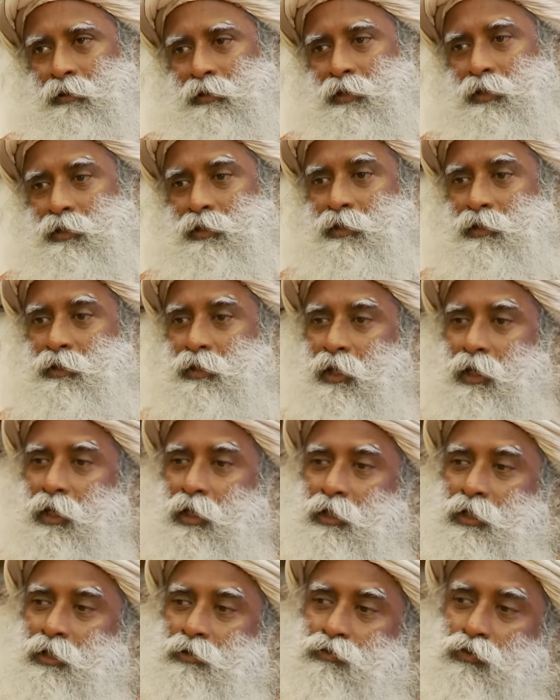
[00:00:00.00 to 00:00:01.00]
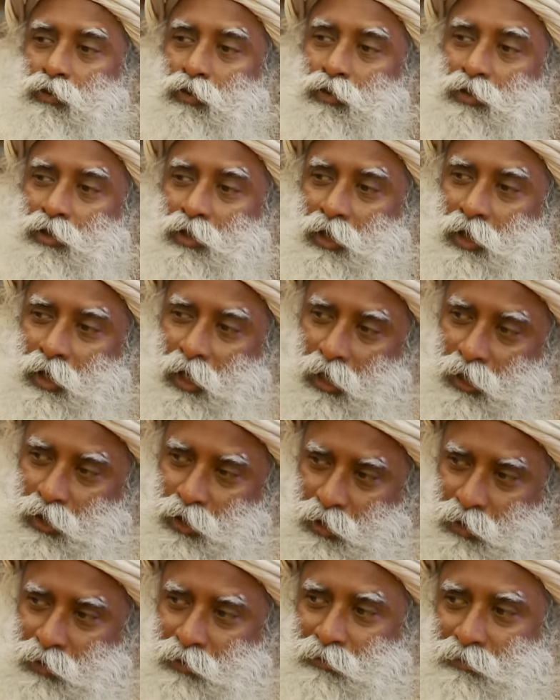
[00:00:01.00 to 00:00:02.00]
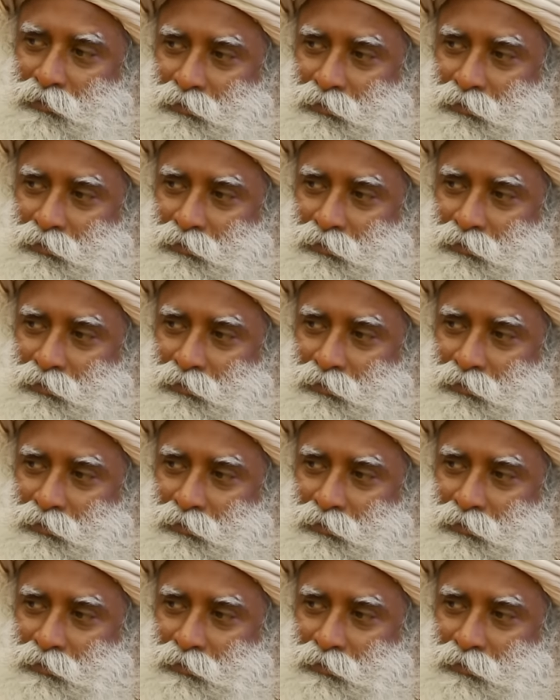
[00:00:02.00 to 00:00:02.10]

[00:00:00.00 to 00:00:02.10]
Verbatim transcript: this is the eighty-fourth creation.